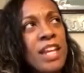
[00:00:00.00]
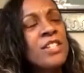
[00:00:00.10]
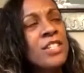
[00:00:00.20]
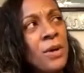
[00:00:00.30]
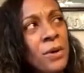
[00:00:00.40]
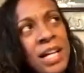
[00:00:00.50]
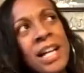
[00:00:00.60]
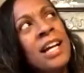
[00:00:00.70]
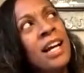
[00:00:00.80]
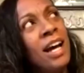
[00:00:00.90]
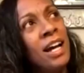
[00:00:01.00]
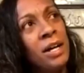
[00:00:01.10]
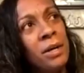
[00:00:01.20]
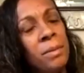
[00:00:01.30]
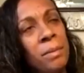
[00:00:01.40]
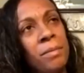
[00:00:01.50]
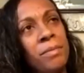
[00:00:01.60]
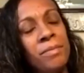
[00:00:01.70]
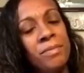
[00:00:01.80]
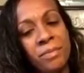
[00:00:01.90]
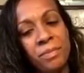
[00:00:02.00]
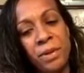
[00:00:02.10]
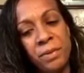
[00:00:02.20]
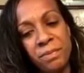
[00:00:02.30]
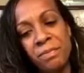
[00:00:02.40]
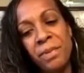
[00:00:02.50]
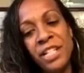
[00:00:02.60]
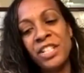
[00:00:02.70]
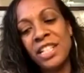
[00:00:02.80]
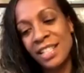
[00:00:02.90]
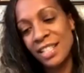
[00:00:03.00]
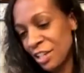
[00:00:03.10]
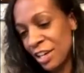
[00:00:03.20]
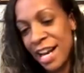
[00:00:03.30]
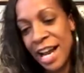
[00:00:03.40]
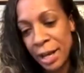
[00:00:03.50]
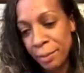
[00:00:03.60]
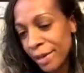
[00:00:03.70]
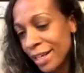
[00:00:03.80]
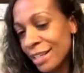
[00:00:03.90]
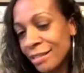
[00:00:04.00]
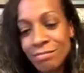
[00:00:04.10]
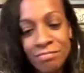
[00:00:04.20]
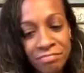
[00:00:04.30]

so um, but budget cuts started happening